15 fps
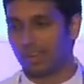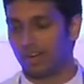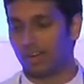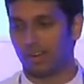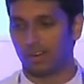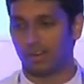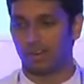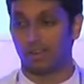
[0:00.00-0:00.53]

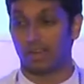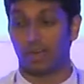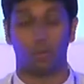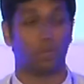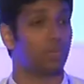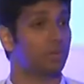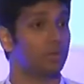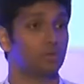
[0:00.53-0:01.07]

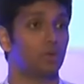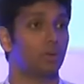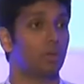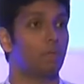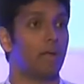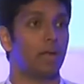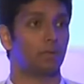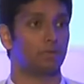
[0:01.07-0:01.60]
Whether it was good
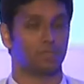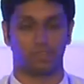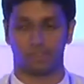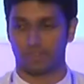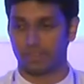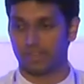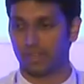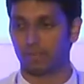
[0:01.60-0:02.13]
or bad was a
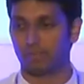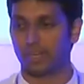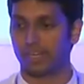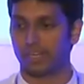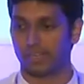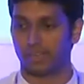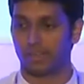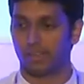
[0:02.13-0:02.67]
different thing
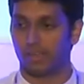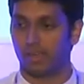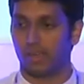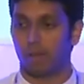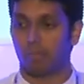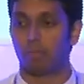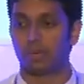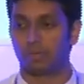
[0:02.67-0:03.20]
completely.
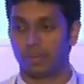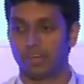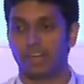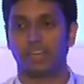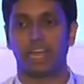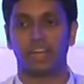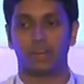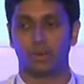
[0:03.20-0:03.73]
But we
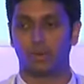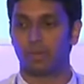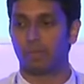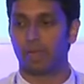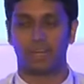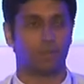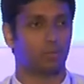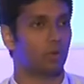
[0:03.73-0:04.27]
did get into a
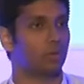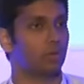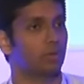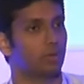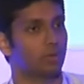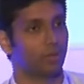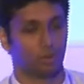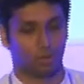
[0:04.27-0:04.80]
debate
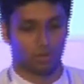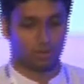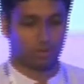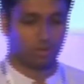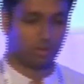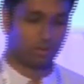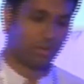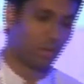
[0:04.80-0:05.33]
about,
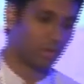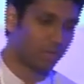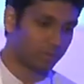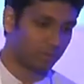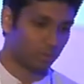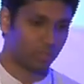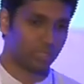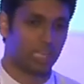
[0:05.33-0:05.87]
now that
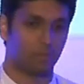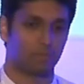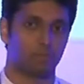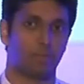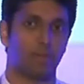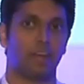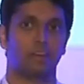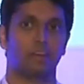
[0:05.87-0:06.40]
we know the game is
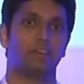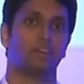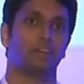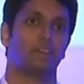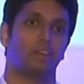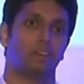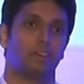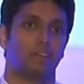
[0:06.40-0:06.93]
pirated,
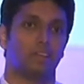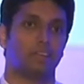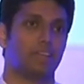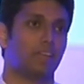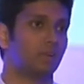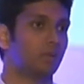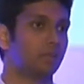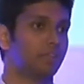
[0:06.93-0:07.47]
is
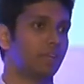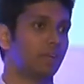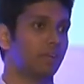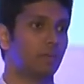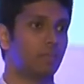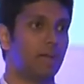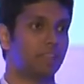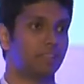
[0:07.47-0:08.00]
that a good thing
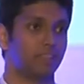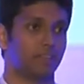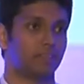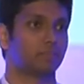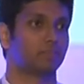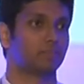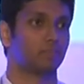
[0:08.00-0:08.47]
or a bad thing?